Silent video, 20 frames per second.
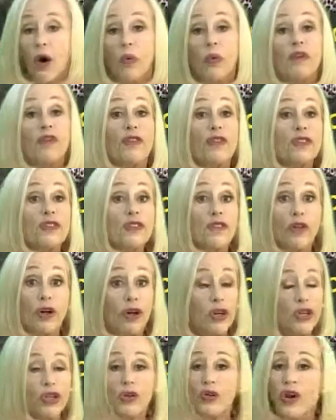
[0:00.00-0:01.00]
Well, first of
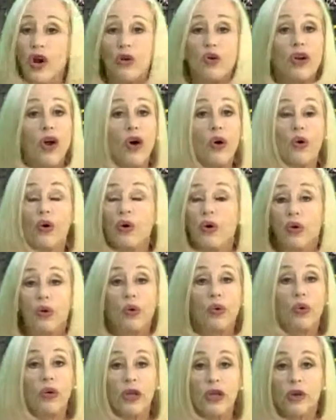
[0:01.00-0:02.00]
all, you don't know
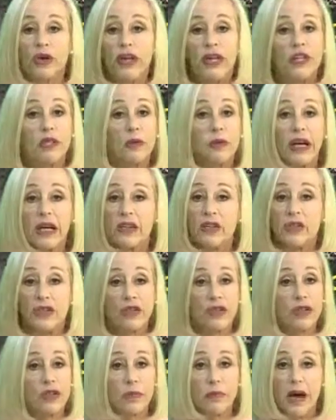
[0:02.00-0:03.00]
who you need to be
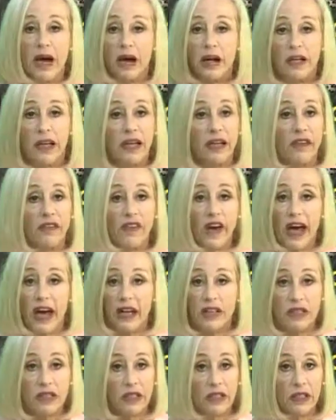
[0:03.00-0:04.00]
concerned about in
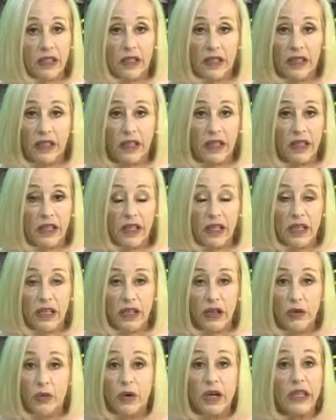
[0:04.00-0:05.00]
advance.
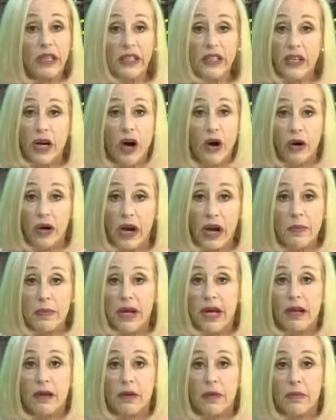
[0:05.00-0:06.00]
You really don't. I
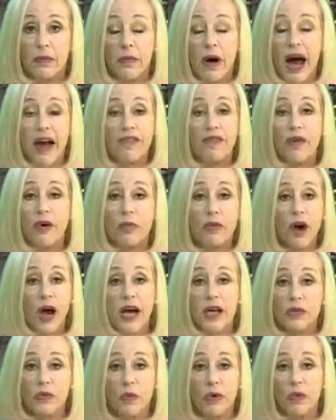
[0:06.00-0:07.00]
mean, my former
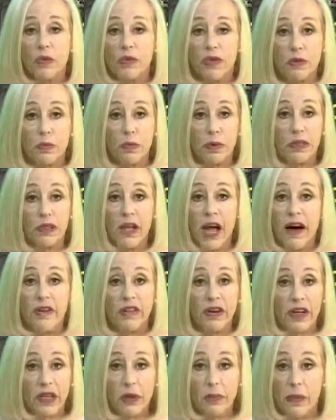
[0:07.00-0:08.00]
husband was
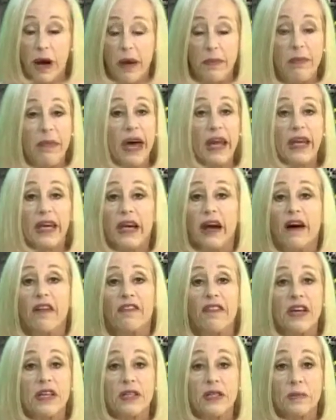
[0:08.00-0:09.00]
beloved by many
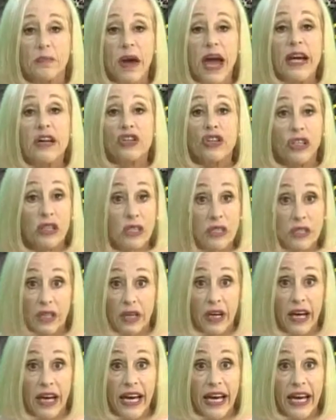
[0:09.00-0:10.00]
of his patients.
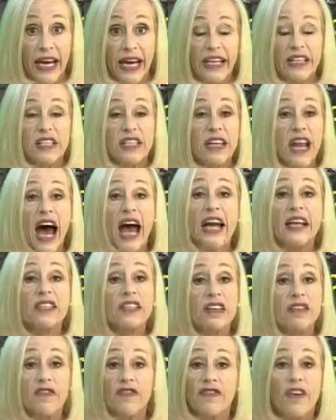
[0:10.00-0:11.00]
It's
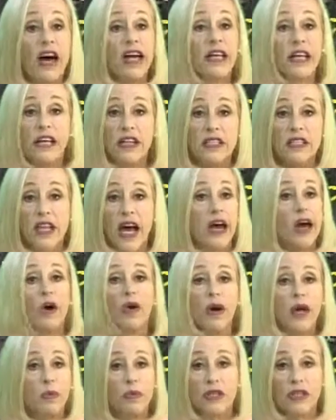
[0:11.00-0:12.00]
nice and funny to say, oh,
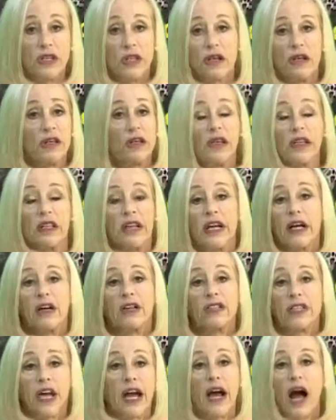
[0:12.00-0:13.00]
he was a clinical
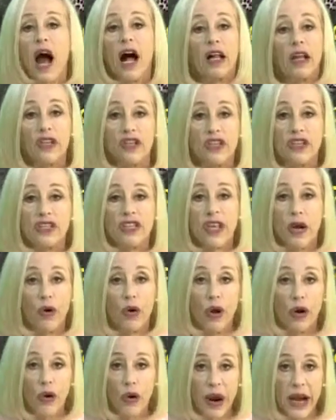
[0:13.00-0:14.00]
psychologist, they're
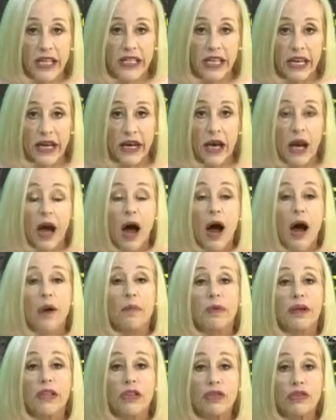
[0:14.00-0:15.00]
all crazy.
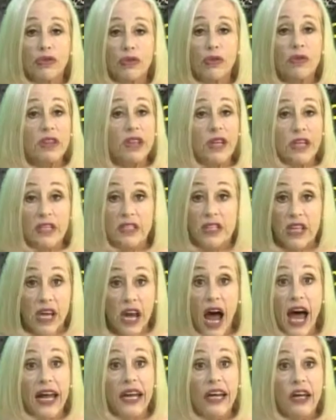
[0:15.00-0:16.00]
But the truth is that
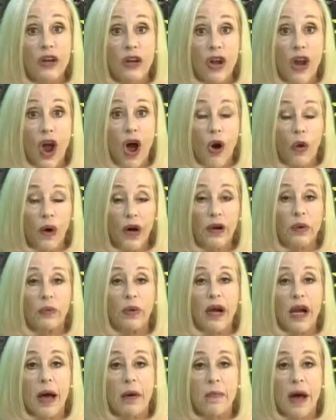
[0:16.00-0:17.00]
I didn't know it
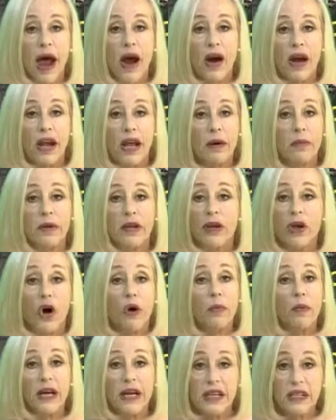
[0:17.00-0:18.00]
when I married him, and
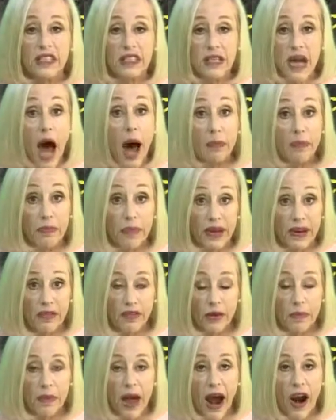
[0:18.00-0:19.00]
nobody stopped me
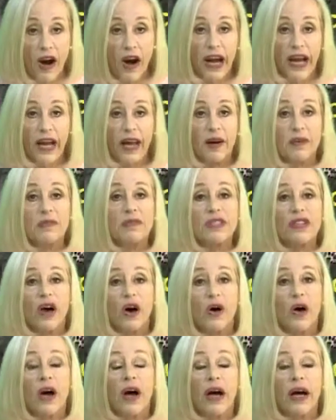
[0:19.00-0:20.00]
from marrying him,
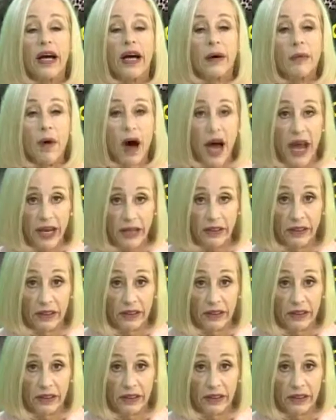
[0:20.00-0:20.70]
so come on.